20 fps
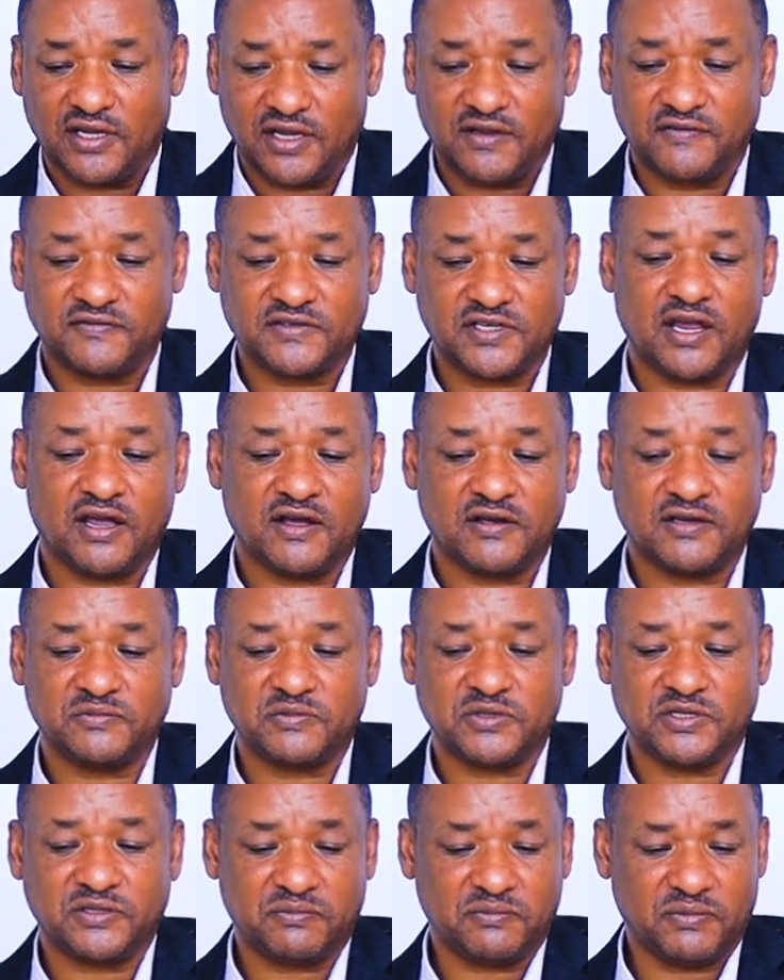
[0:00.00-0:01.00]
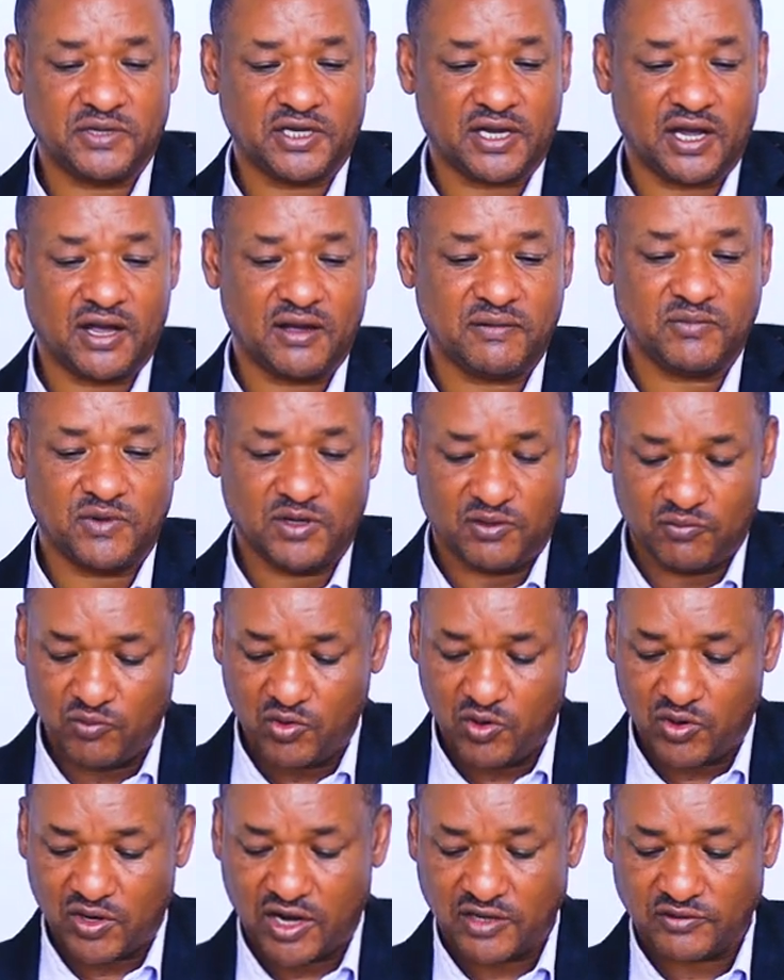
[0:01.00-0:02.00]
if they help it become
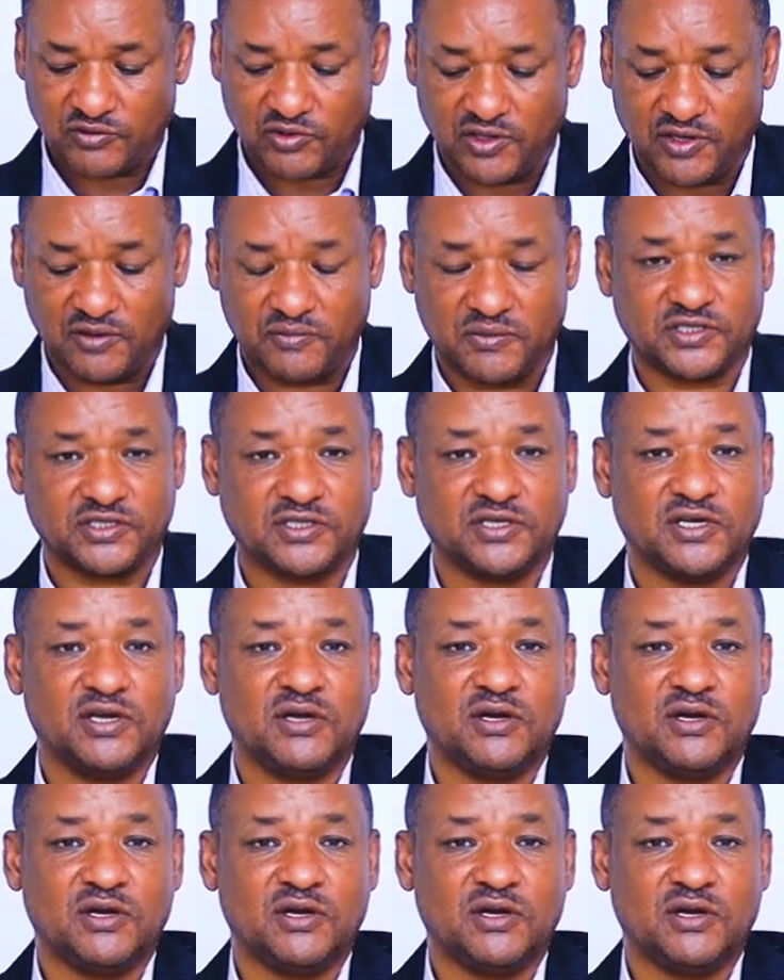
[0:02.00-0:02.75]
more autonomous.